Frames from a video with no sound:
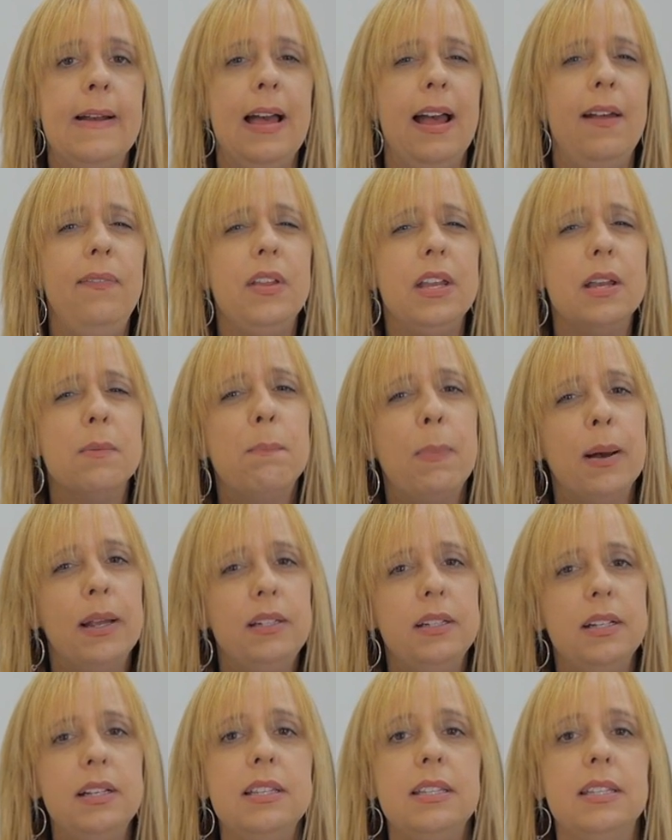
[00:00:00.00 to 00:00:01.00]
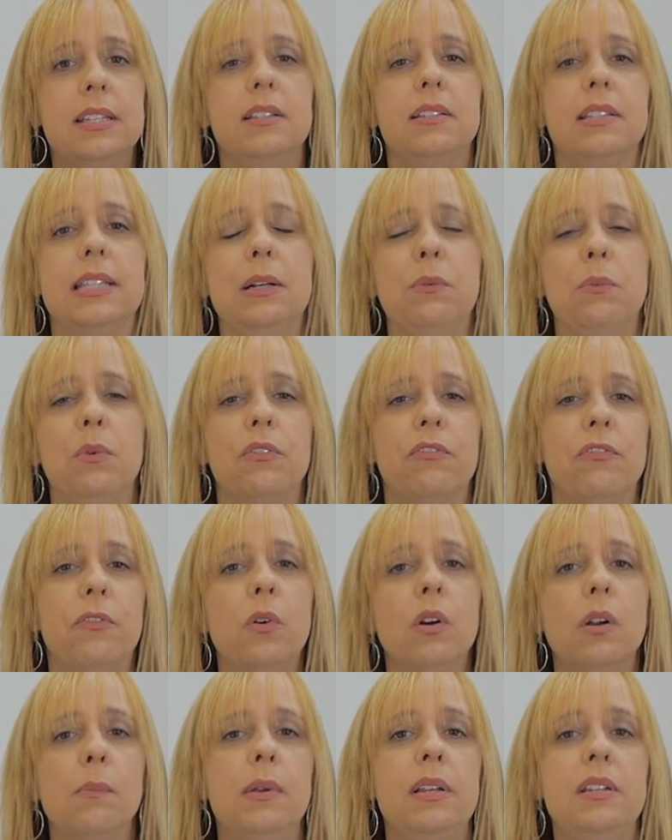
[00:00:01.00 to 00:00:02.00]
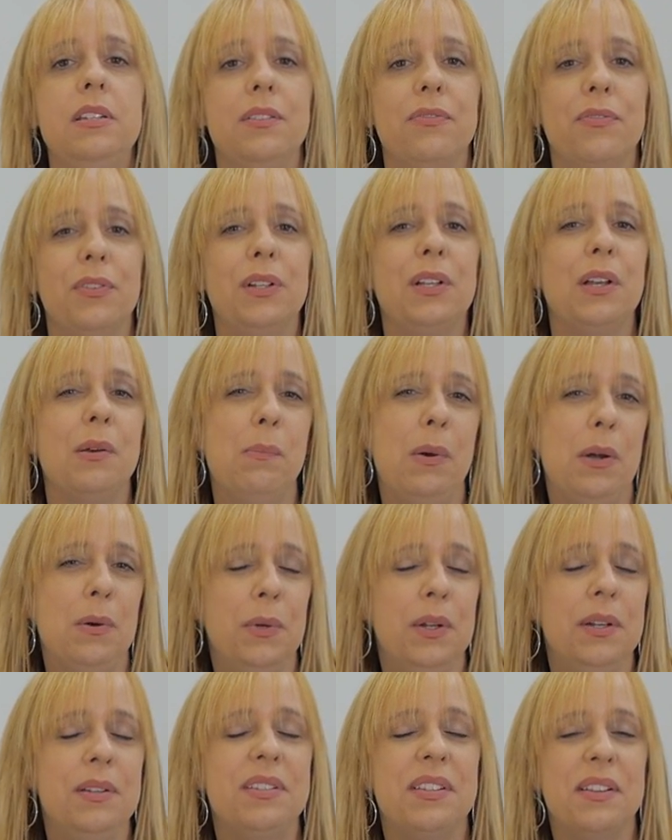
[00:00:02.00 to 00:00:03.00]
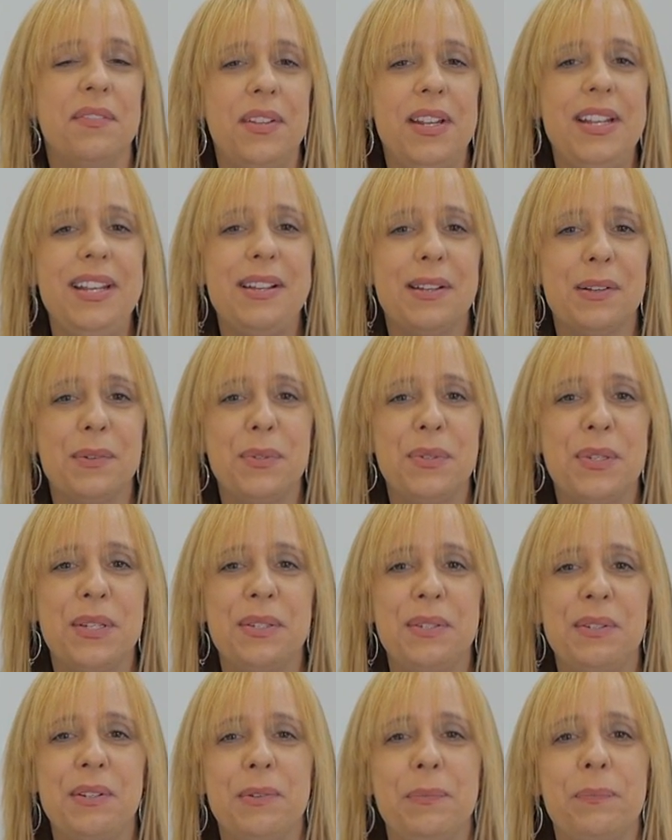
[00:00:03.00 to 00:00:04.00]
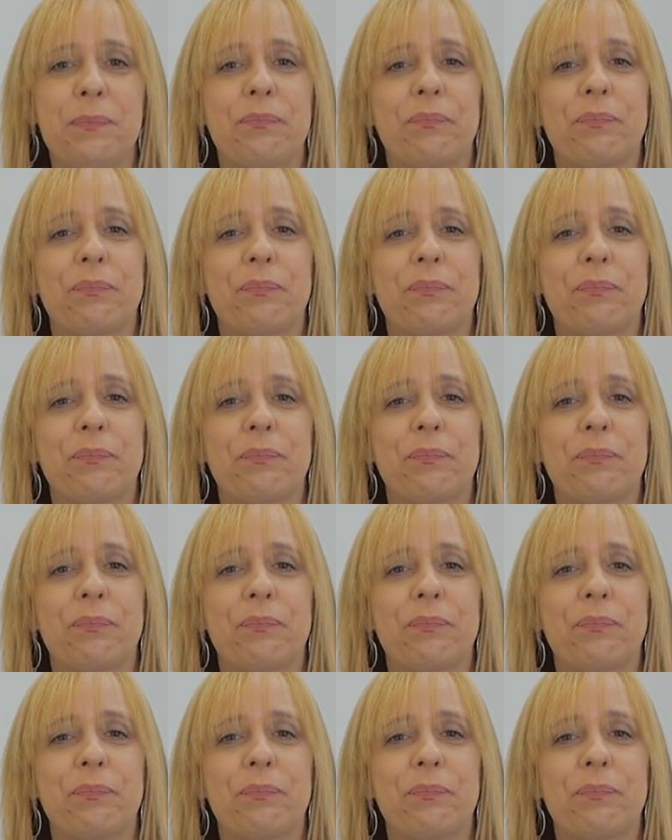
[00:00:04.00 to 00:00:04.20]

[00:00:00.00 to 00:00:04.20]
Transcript: and the abundances that will form in different components of an ecosystem.